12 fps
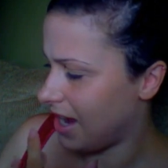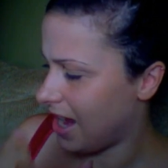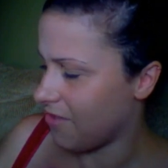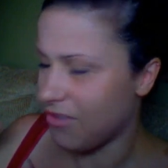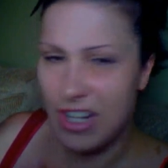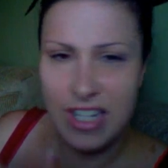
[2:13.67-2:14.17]

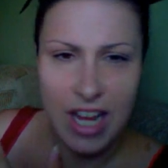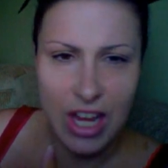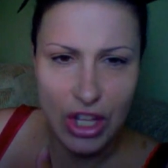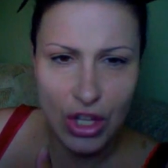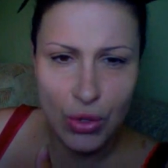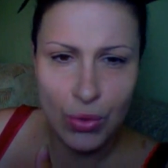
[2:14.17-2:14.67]

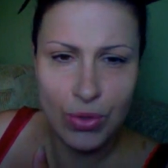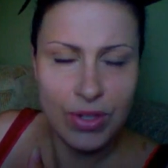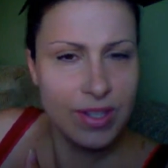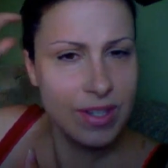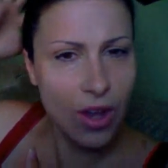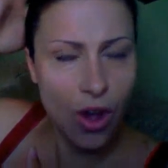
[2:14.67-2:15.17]
everyday
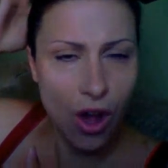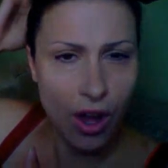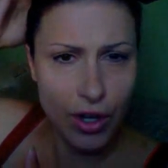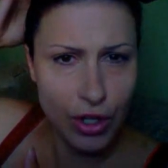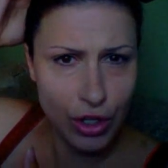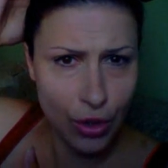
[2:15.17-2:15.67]
use
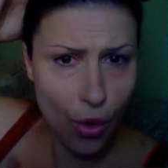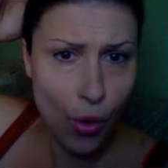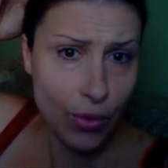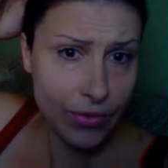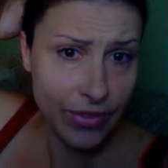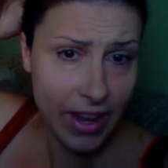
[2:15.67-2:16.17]
on your
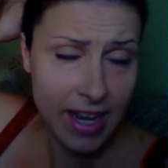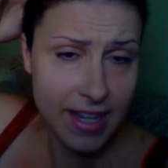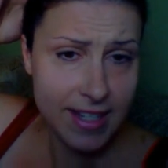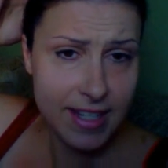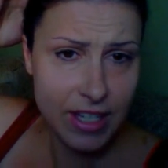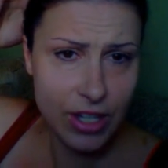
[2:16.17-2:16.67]
own
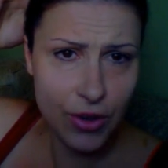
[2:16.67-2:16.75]
face,